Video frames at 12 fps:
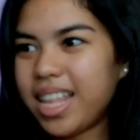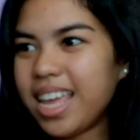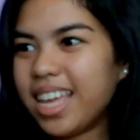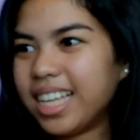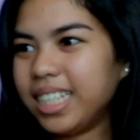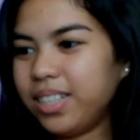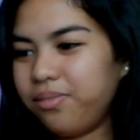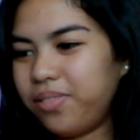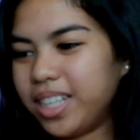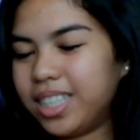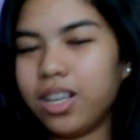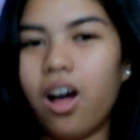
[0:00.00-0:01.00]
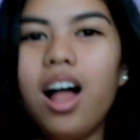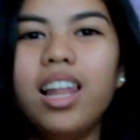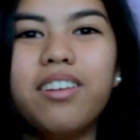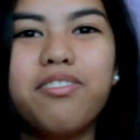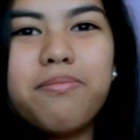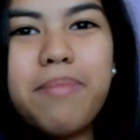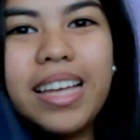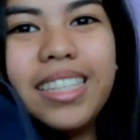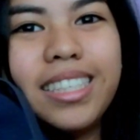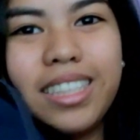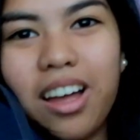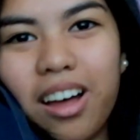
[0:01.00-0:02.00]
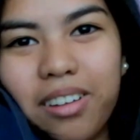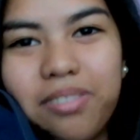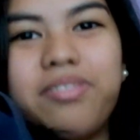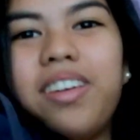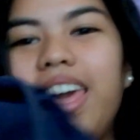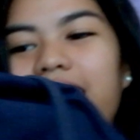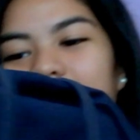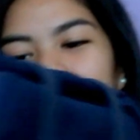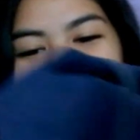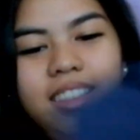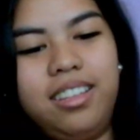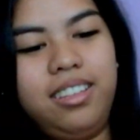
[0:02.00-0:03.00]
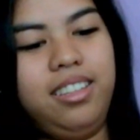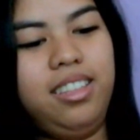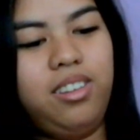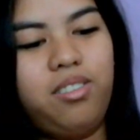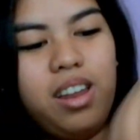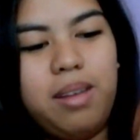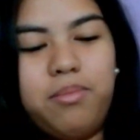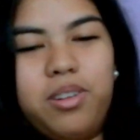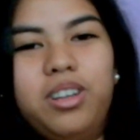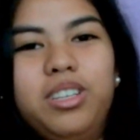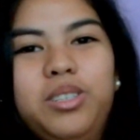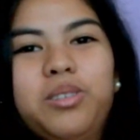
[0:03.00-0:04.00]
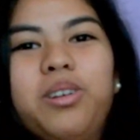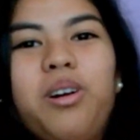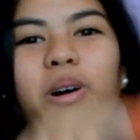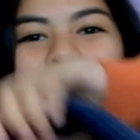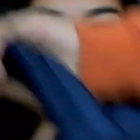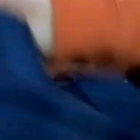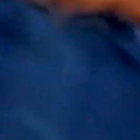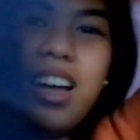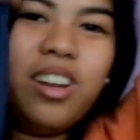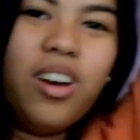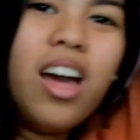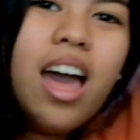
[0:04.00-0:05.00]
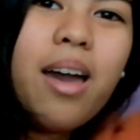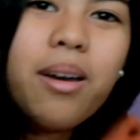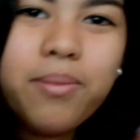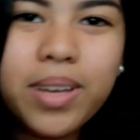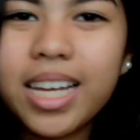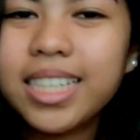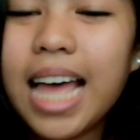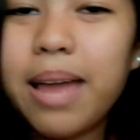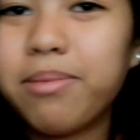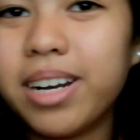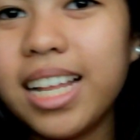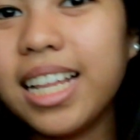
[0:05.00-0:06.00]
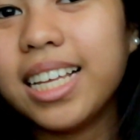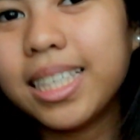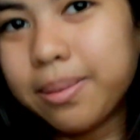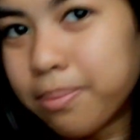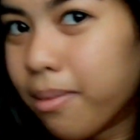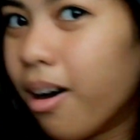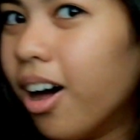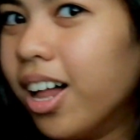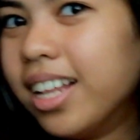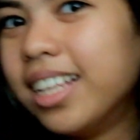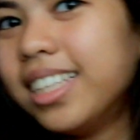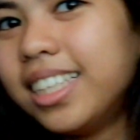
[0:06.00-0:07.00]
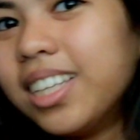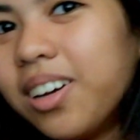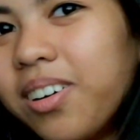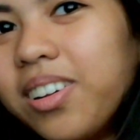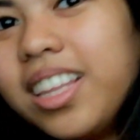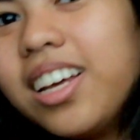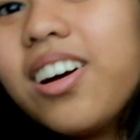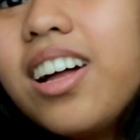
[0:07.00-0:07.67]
I guess it fits all of my stuff and hindi ko alam kung itsura ko pag gano'n. Because I'm really small, so hindi